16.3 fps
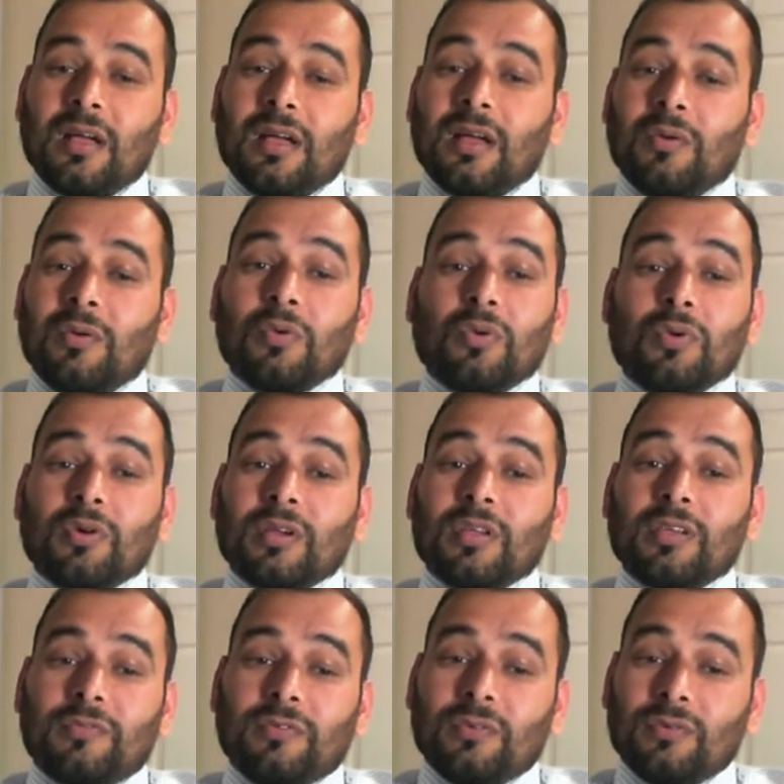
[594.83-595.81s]
or
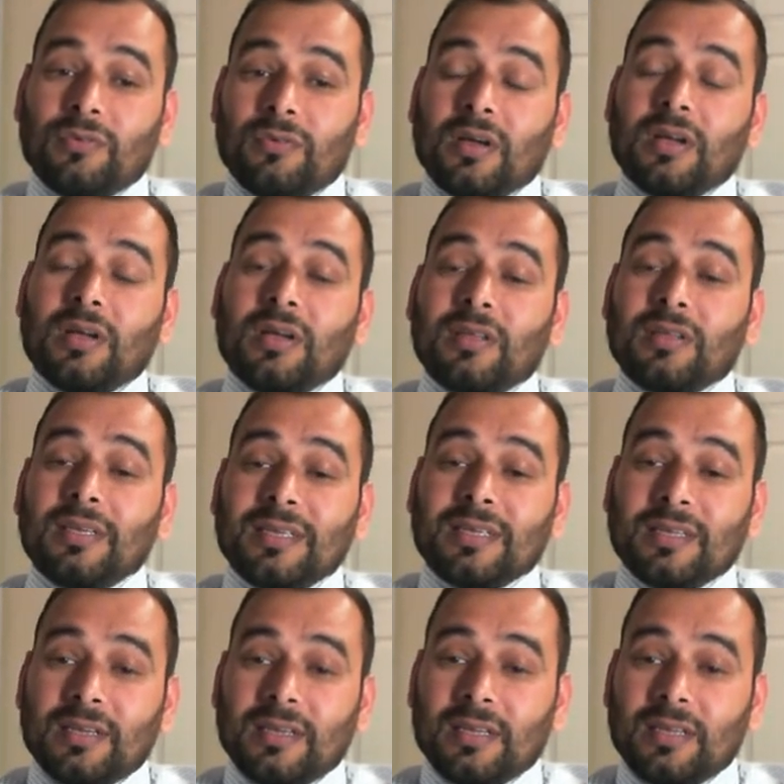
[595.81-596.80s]
if you
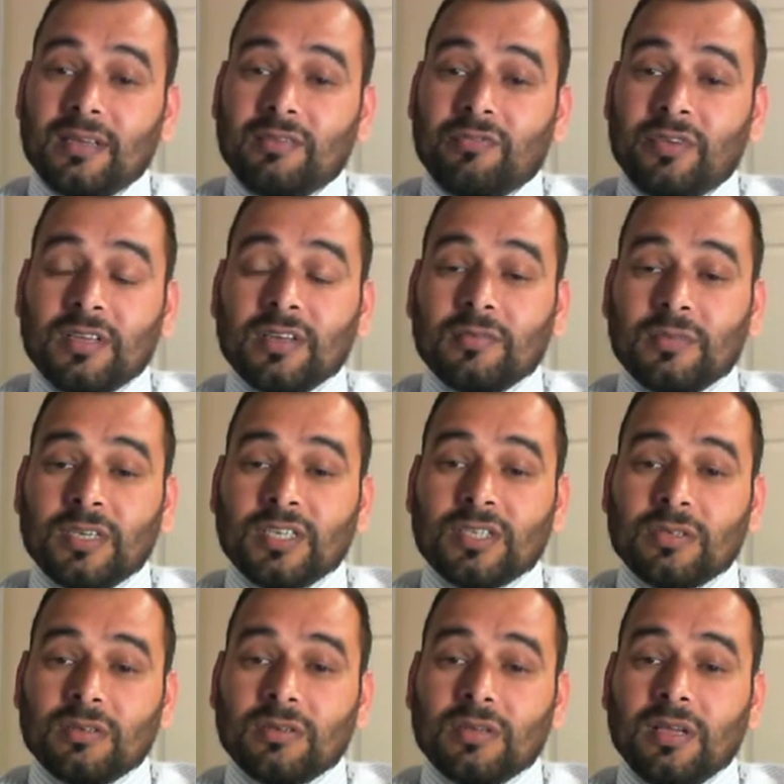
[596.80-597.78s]
need any fee
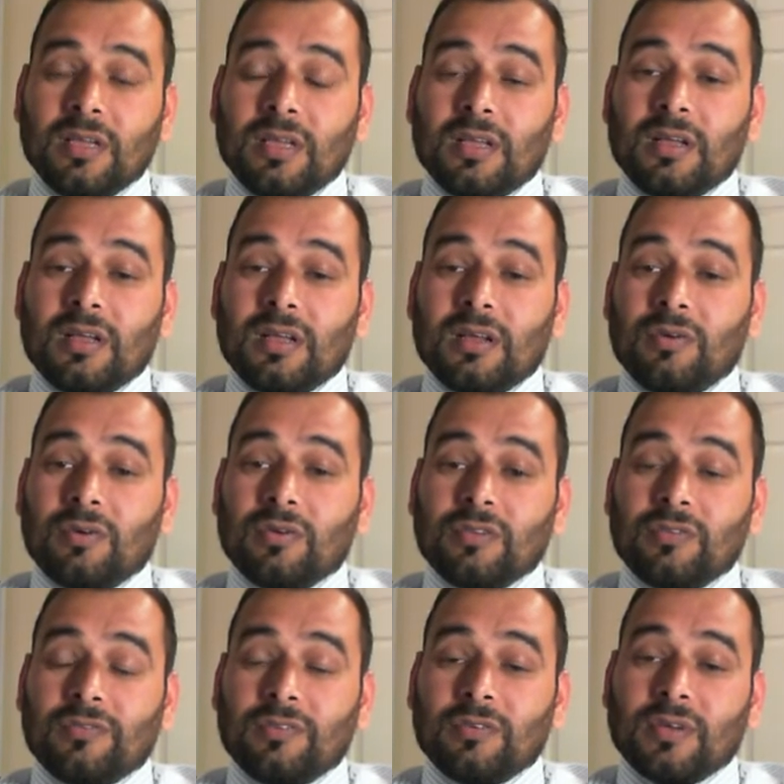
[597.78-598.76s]
remission, or
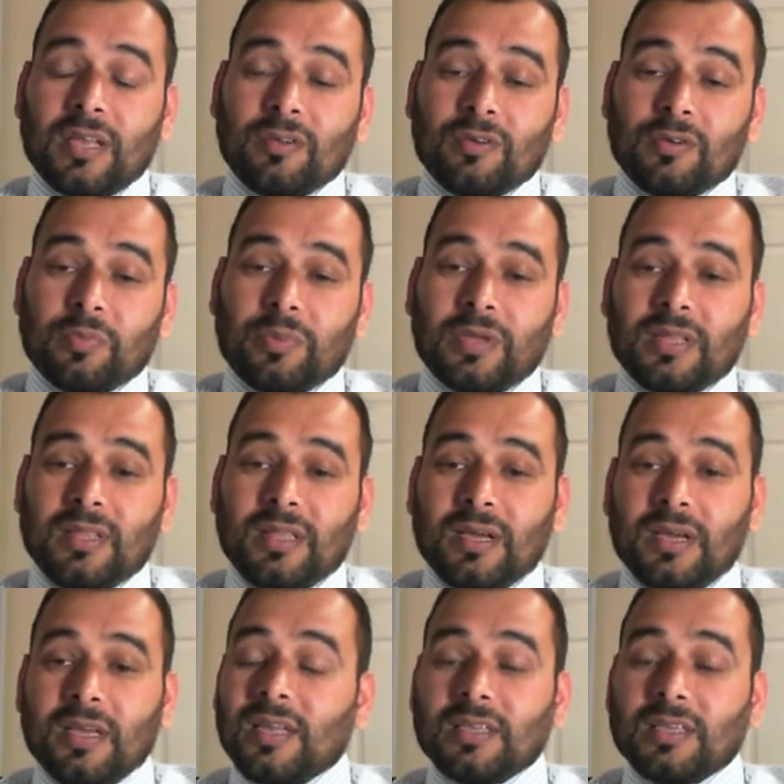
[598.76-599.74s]
if you cannot pay the
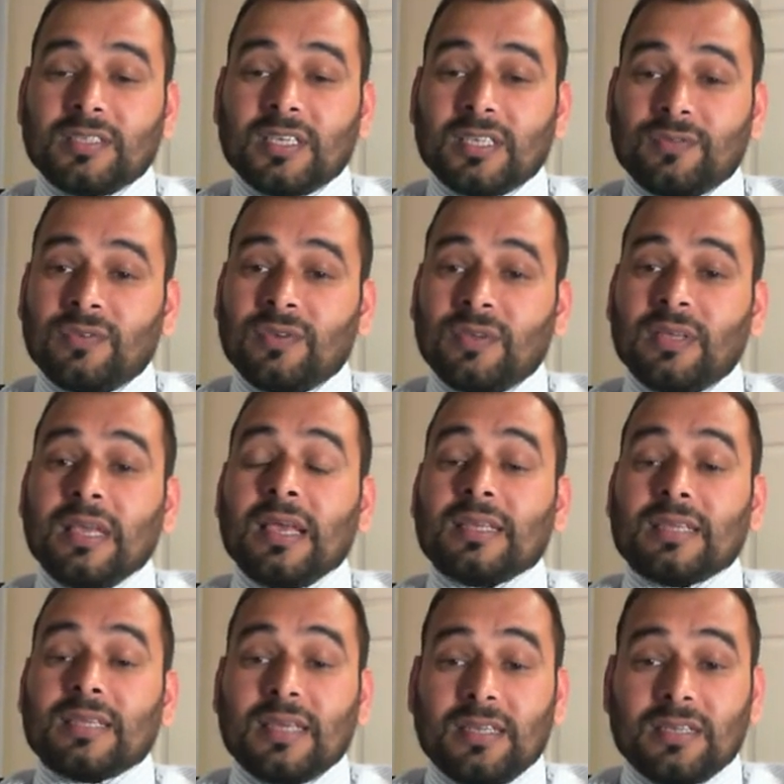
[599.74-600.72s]
NHS fee,
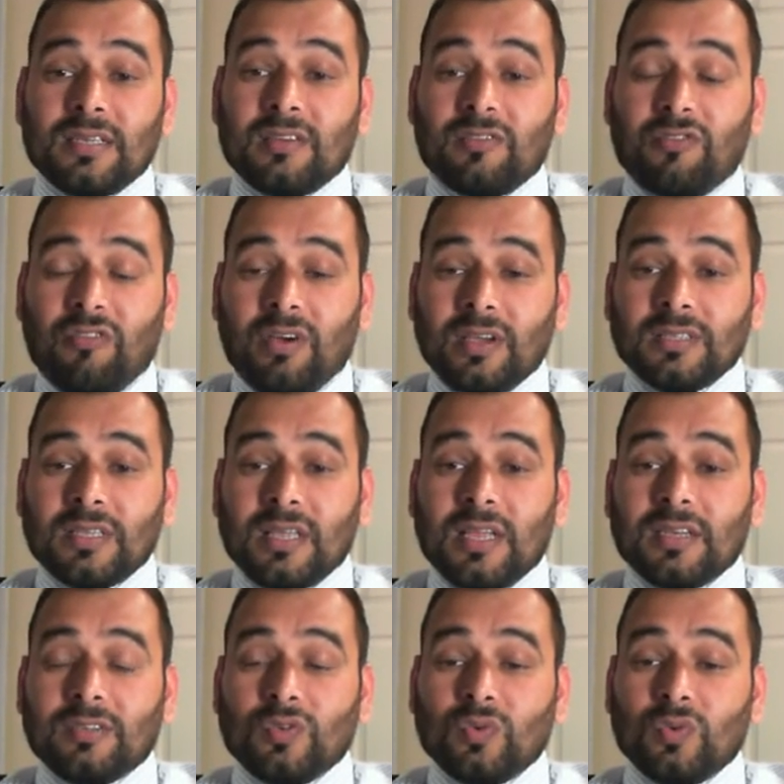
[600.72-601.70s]
tell your
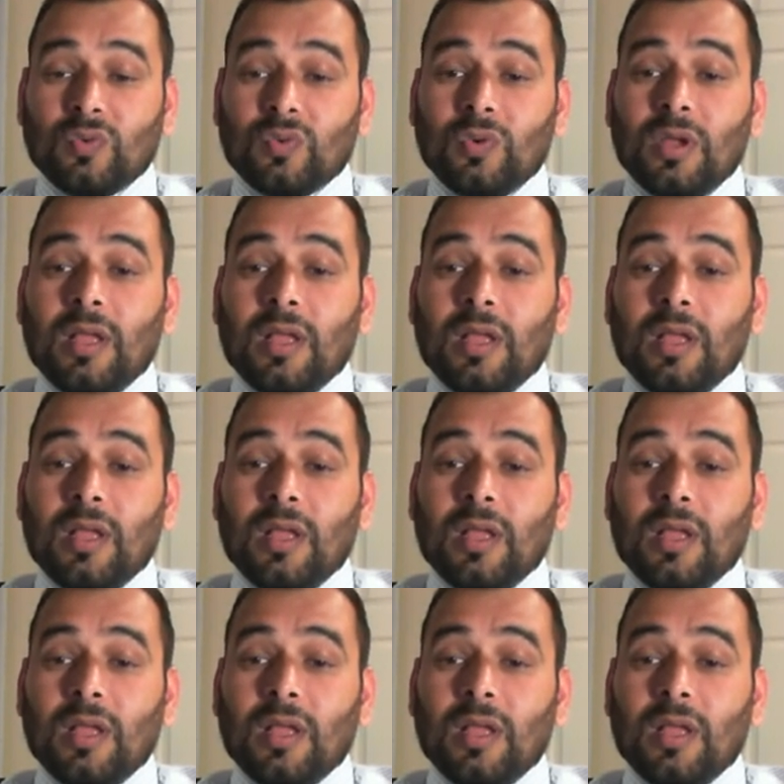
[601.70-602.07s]
advisor to